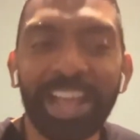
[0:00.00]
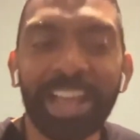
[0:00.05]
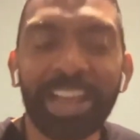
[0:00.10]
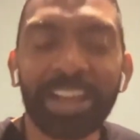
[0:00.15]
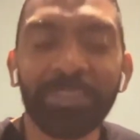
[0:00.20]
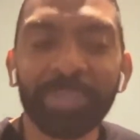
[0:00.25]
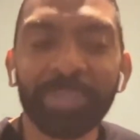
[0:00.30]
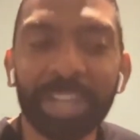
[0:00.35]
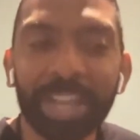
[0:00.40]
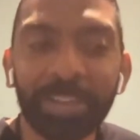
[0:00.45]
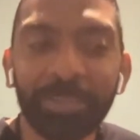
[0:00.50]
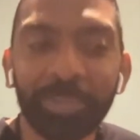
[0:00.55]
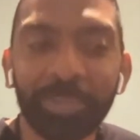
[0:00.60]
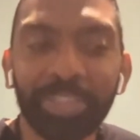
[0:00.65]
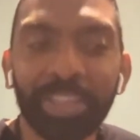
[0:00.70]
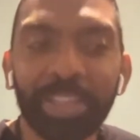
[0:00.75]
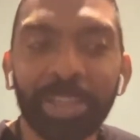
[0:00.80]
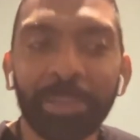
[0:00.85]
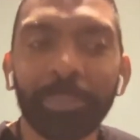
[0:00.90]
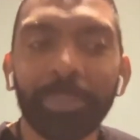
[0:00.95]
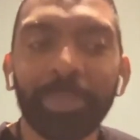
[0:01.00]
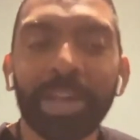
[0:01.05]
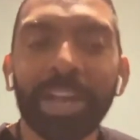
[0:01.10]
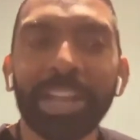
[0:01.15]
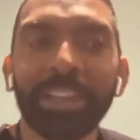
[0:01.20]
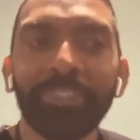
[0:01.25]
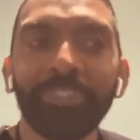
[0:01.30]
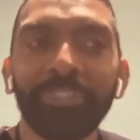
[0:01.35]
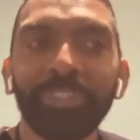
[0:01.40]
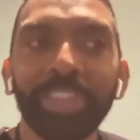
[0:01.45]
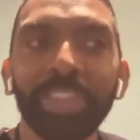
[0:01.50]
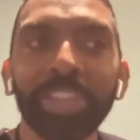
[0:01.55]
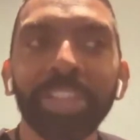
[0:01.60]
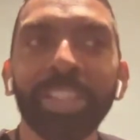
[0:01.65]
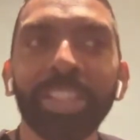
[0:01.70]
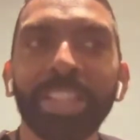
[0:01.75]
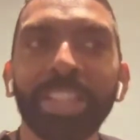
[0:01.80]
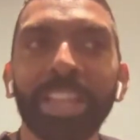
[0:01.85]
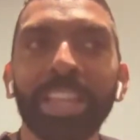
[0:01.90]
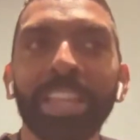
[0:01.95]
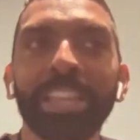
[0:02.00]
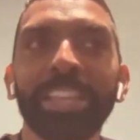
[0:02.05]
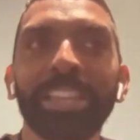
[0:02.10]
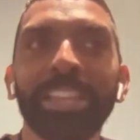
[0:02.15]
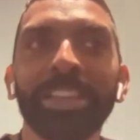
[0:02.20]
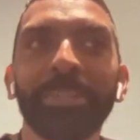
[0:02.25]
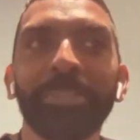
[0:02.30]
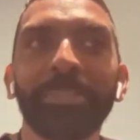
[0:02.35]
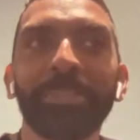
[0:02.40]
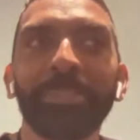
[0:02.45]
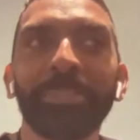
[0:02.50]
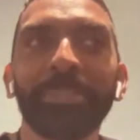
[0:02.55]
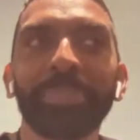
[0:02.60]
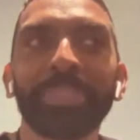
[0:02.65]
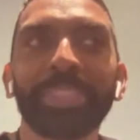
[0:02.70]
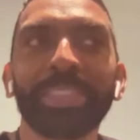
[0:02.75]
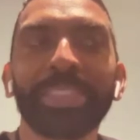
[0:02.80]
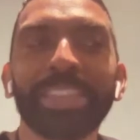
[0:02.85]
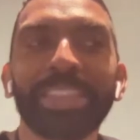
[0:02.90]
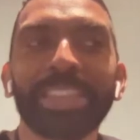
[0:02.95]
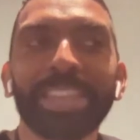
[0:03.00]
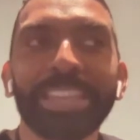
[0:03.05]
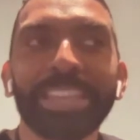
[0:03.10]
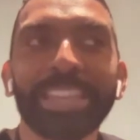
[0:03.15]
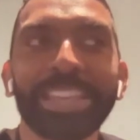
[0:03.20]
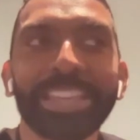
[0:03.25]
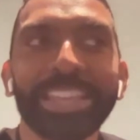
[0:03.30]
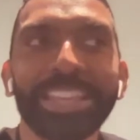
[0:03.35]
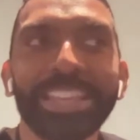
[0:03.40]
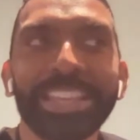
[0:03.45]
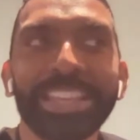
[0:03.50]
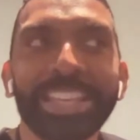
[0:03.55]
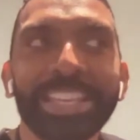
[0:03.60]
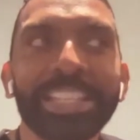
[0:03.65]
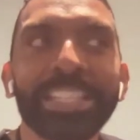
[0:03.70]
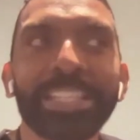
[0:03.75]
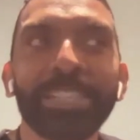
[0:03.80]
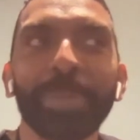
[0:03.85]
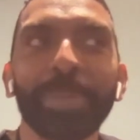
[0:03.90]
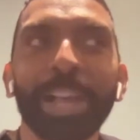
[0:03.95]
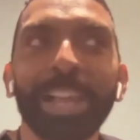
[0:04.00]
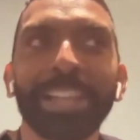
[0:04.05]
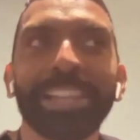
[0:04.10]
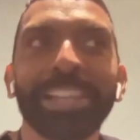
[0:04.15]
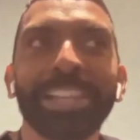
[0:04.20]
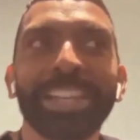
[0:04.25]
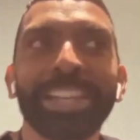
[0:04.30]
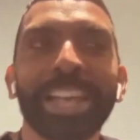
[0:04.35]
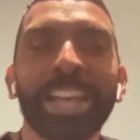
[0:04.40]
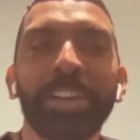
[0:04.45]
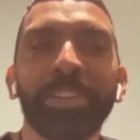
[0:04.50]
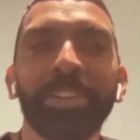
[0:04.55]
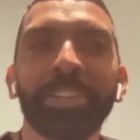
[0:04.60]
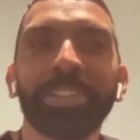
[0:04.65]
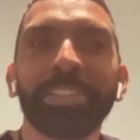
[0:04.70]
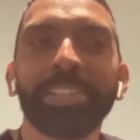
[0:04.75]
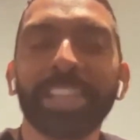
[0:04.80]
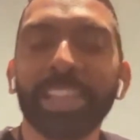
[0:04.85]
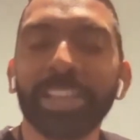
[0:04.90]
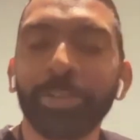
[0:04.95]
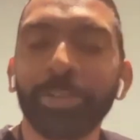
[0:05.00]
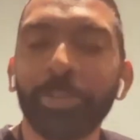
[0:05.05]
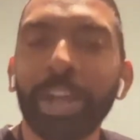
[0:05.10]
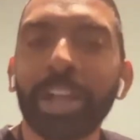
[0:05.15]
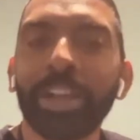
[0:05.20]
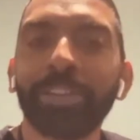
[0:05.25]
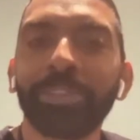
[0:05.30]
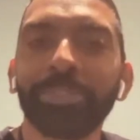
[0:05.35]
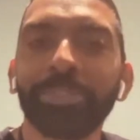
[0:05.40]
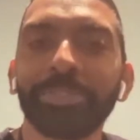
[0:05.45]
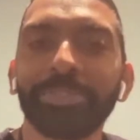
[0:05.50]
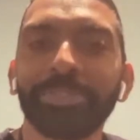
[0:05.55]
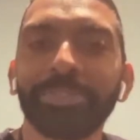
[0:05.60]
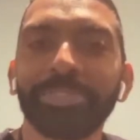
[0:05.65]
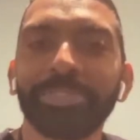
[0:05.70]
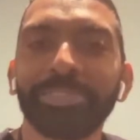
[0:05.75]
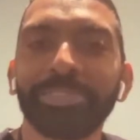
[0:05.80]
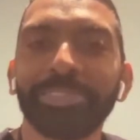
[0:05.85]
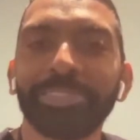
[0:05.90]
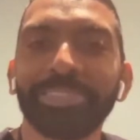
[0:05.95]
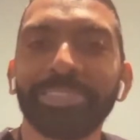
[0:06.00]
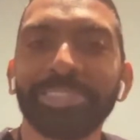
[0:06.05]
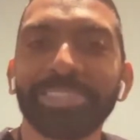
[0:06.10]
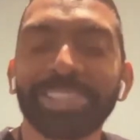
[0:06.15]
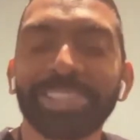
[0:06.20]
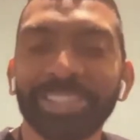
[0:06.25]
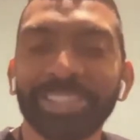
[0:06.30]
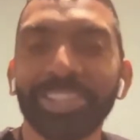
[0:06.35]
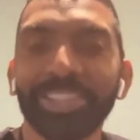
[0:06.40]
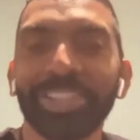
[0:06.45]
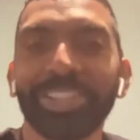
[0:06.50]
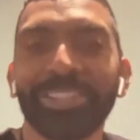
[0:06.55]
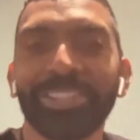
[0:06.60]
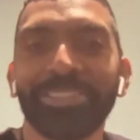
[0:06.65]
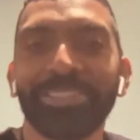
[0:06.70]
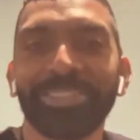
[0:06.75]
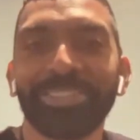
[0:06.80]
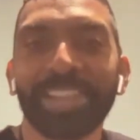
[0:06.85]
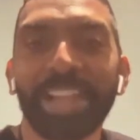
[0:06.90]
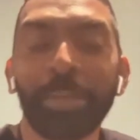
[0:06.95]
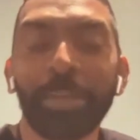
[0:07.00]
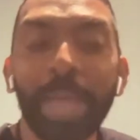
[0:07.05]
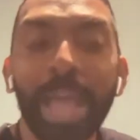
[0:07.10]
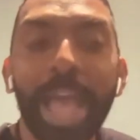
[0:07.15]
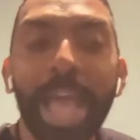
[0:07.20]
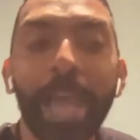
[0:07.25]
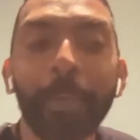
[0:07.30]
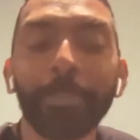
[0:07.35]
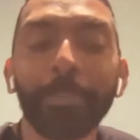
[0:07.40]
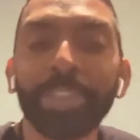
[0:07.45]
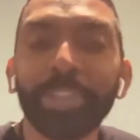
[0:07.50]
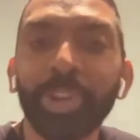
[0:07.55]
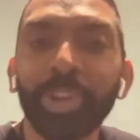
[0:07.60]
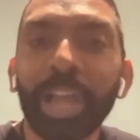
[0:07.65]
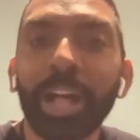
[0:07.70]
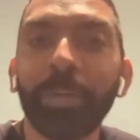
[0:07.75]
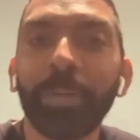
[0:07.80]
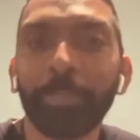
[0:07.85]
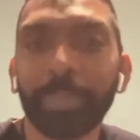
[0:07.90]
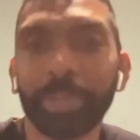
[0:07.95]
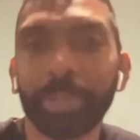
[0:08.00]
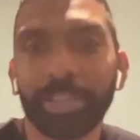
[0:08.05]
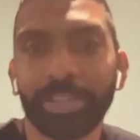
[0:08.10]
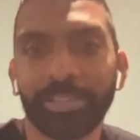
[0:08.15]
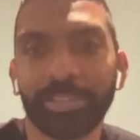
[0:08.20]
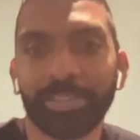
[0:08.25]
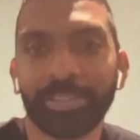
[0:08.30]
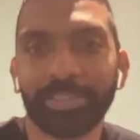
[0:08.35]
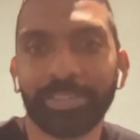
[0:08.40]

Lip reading: and I'm done with them, I feel like he's smiling down and saying, wow, that's good. I'm happy you're helping.